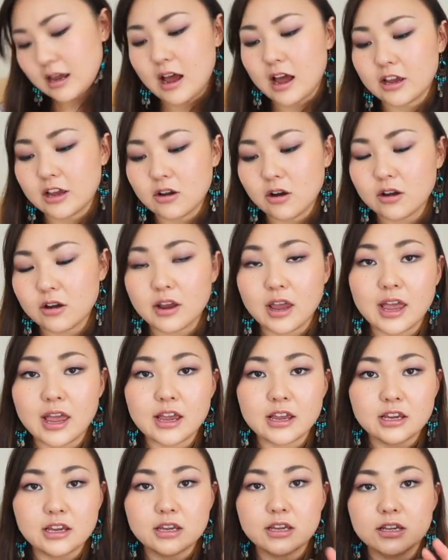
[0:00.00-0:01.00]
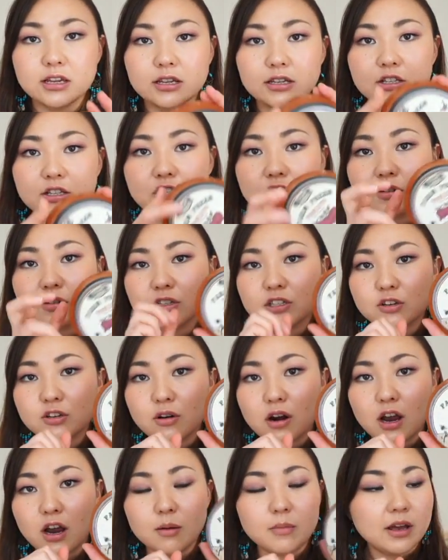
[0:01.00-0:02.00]
I got a sugar
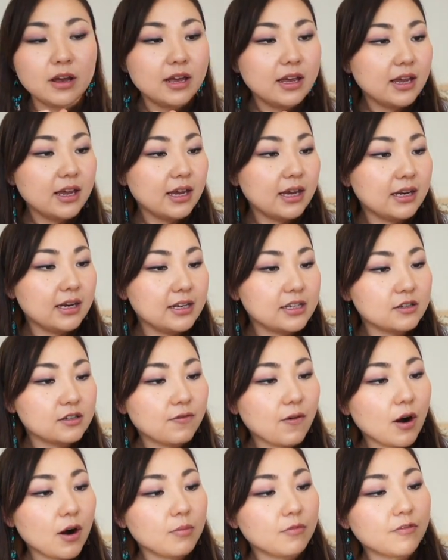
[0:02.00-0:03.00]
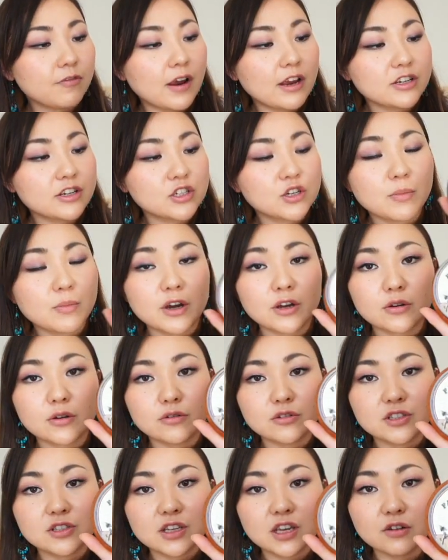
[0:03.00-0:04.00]
scrub. It is Farm Fresh
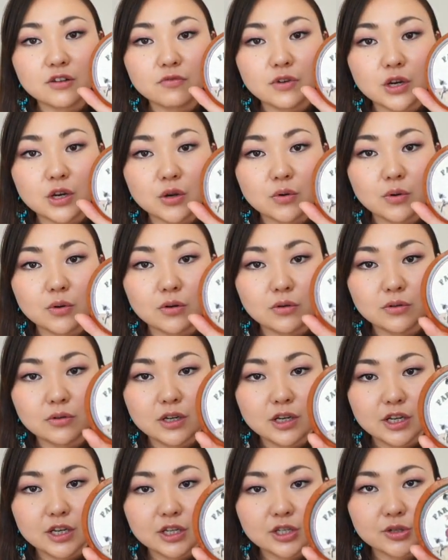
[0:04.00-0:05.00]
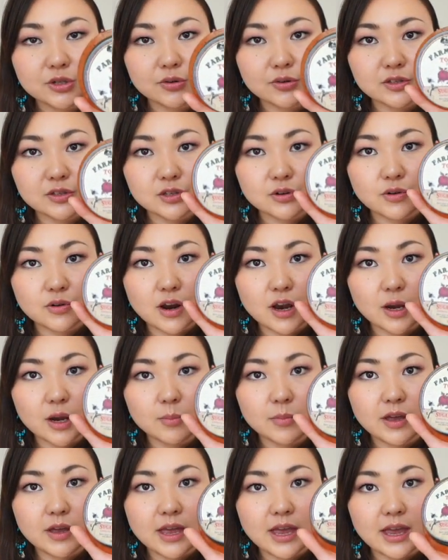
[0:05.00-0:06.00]
Tomato Skin Renewal Sugar
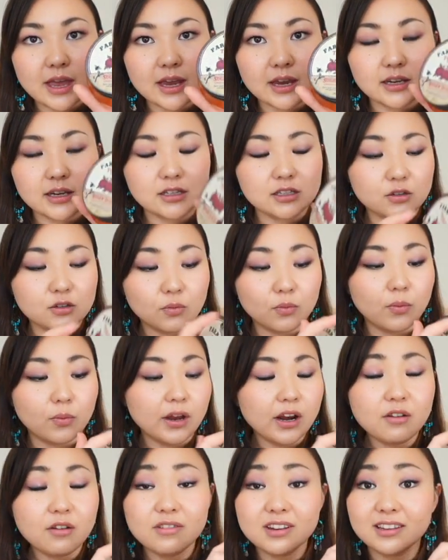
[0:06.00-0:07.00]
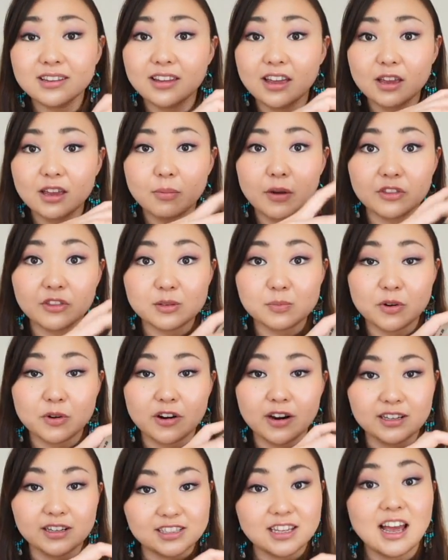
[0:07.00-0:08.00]
Scrub. And what I really like about this
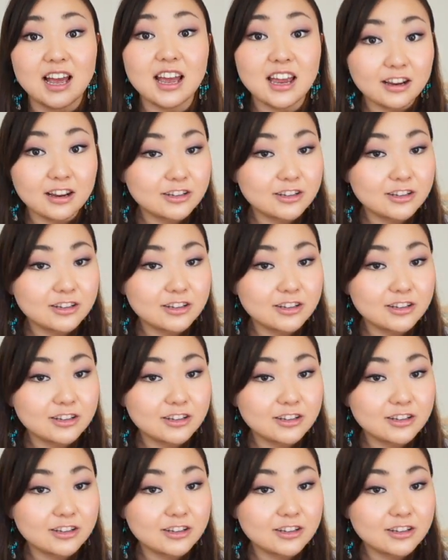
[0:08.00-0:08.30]
product, I